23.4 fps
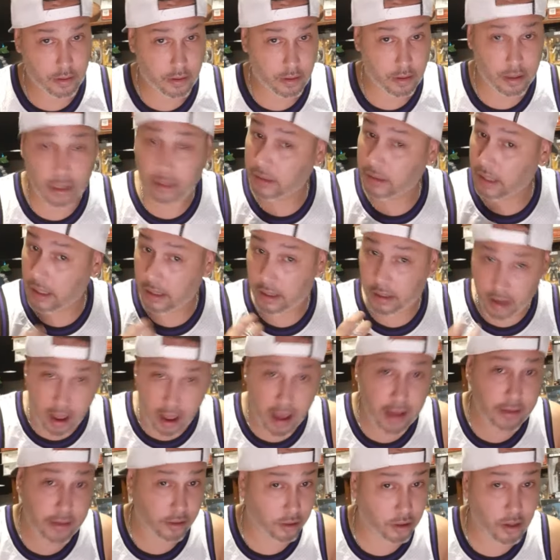There's a
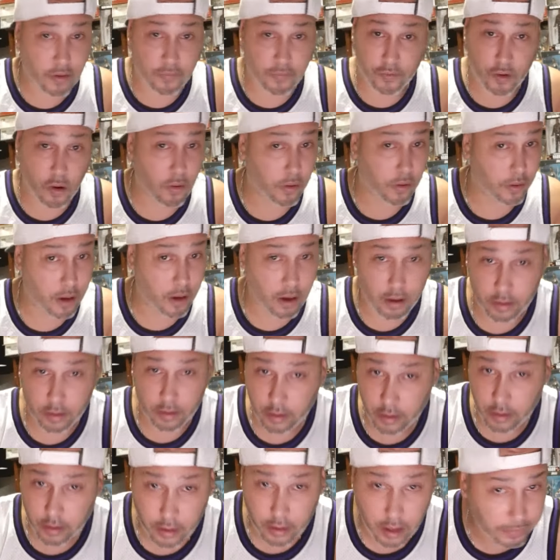lot of stuff going on,
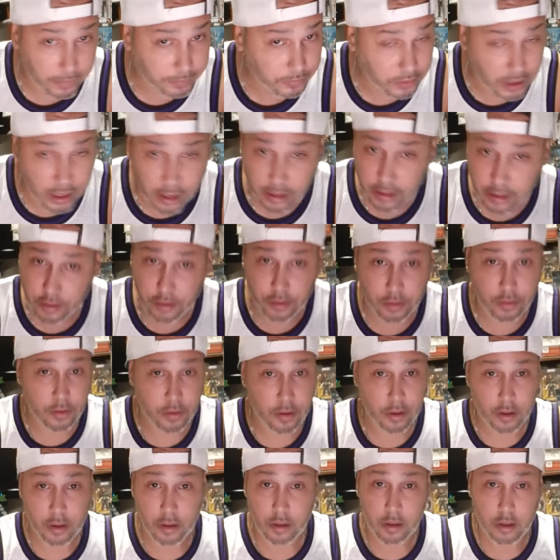I'm telling you.
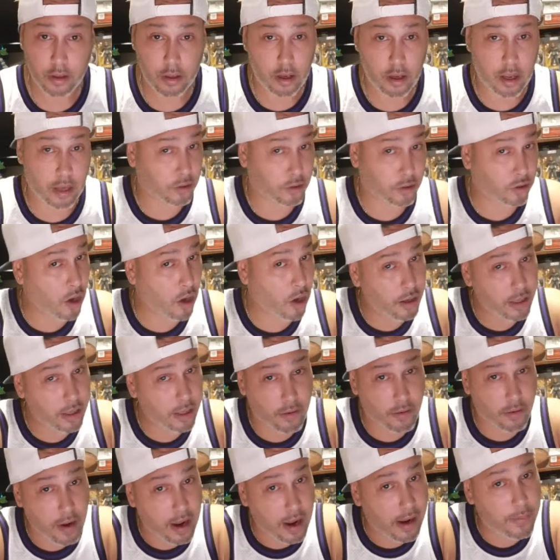And Saudi
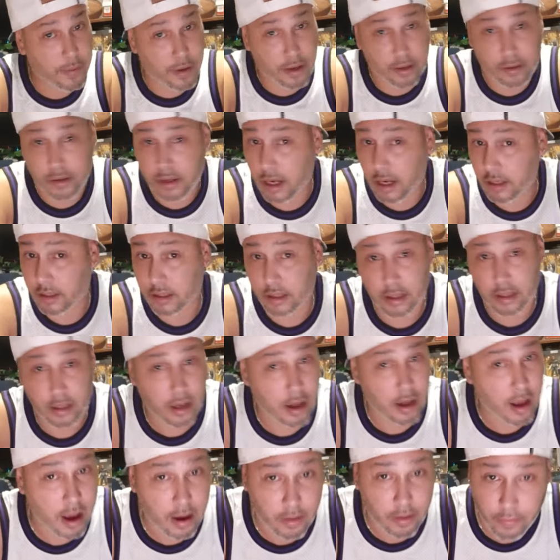Arabia does
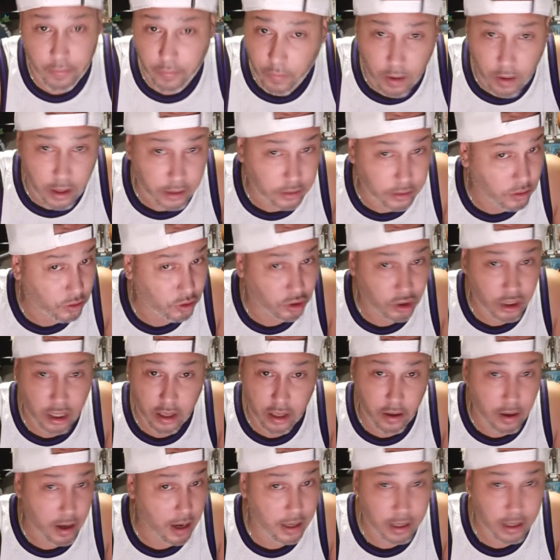not want to
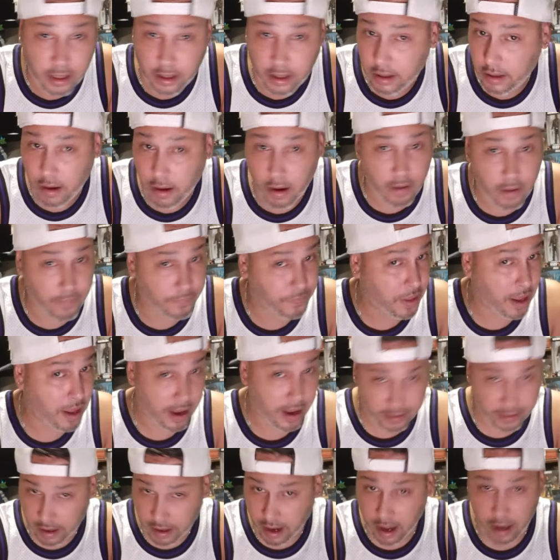share any of
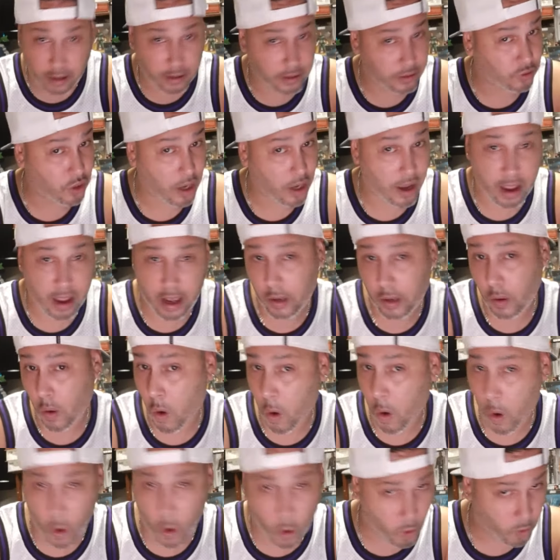that knowledge at
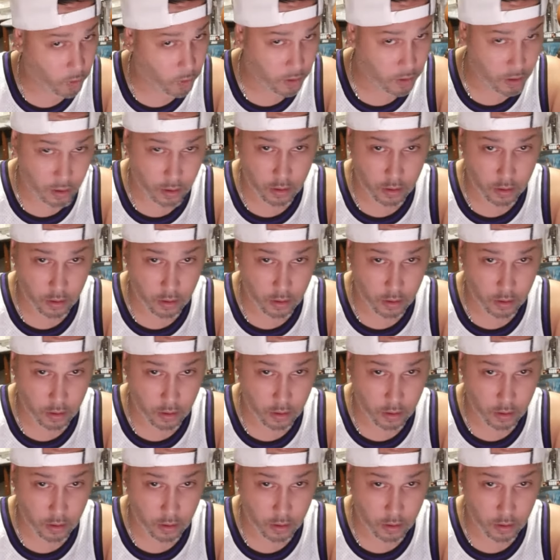all.